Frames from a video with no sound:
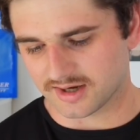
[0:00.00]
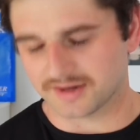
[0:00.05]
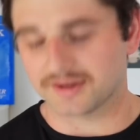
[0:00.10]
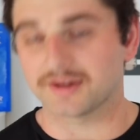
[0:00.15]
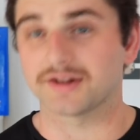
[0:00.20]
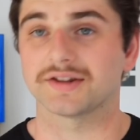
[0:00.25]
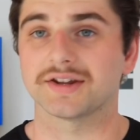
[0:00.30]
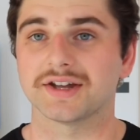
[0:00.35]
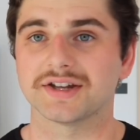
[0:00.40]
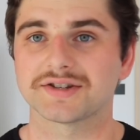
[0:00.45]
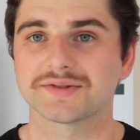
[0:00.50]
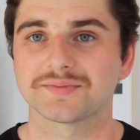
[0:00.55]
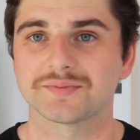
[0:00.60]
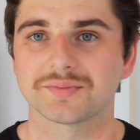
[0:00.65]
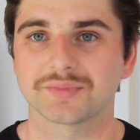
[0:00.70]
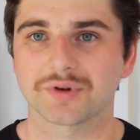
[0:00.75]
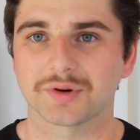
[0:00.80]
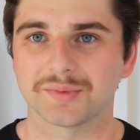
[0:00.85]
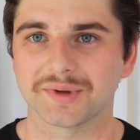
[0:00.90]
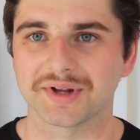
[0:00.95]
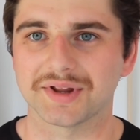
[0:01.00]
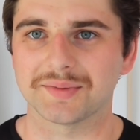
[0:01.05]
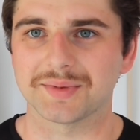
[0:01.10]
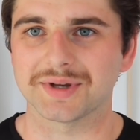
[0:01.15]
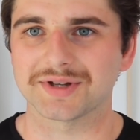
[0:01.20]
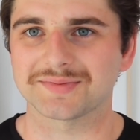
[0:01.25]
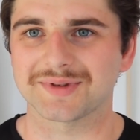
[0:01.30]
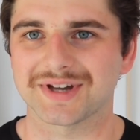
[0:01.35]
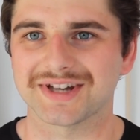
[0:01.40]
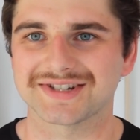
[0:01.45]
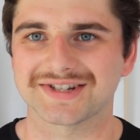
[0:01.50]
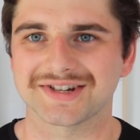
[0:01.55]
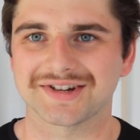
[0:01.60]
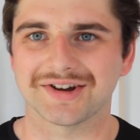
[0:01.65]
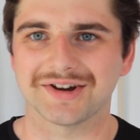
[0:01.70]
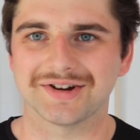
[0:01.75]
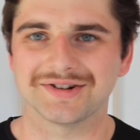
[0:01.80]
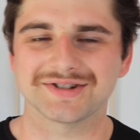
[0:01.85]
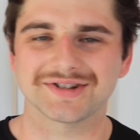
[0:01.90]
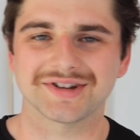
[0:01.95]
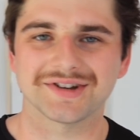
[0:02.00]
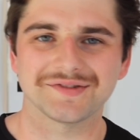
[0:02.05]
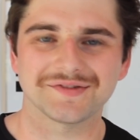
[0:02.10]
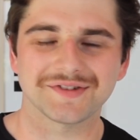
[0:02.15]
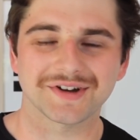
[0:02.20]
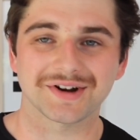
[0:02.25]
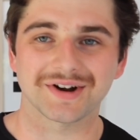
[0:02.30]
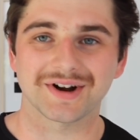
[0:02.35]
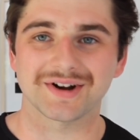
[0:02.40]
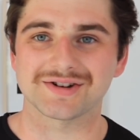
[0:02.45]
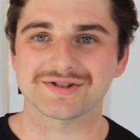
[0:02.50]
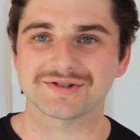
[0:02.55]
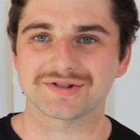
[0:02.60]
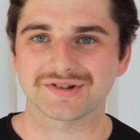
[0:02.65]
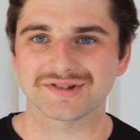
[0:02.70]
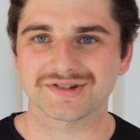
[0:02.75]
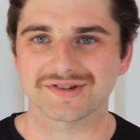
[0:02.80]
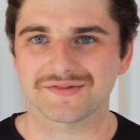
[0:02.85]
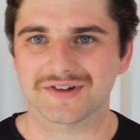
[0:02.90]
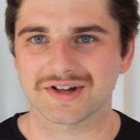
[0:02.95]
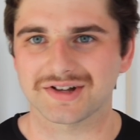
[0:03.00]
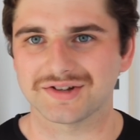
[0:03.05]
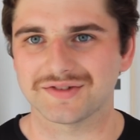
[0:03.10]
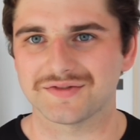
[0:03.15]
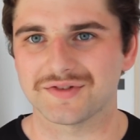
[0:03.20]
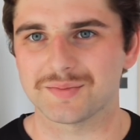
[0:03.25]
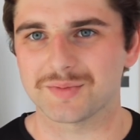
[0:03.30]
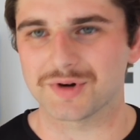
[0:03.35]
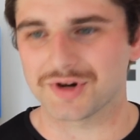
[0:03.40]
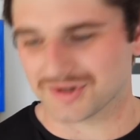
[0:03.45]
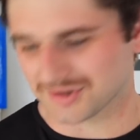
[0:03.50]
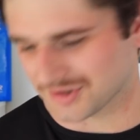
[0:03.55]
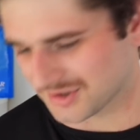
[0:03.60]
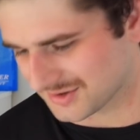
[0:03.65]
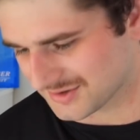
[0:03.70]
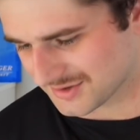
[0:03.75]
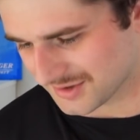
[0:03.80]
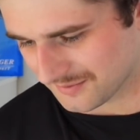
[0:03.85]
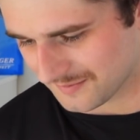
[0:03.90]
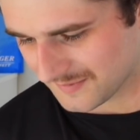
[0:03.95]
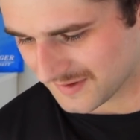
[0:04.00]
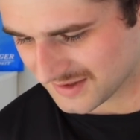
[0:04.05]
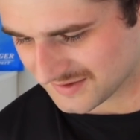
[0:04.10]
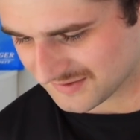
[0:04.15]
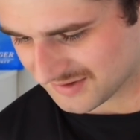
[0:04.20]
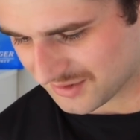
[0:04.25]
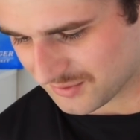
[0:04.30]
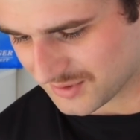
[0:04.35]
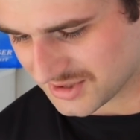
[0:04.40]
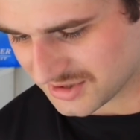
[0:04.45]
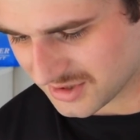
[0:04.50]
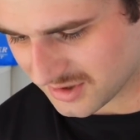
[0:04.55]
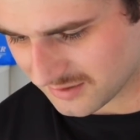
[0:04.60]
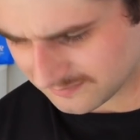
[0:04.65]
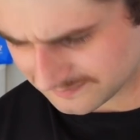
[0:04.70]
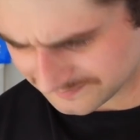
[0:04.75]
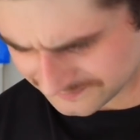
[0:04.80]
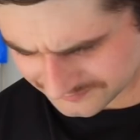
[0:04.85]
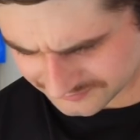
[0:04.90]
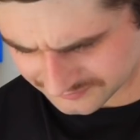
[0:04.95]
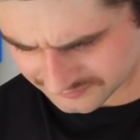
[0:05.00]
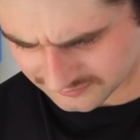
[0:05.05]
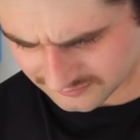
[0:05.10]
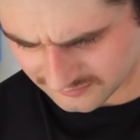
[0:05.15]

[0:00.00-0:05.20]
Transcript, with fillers: I think that's probably the best place to go to figure out intrinsic value for Berkshire. So thanks for your question.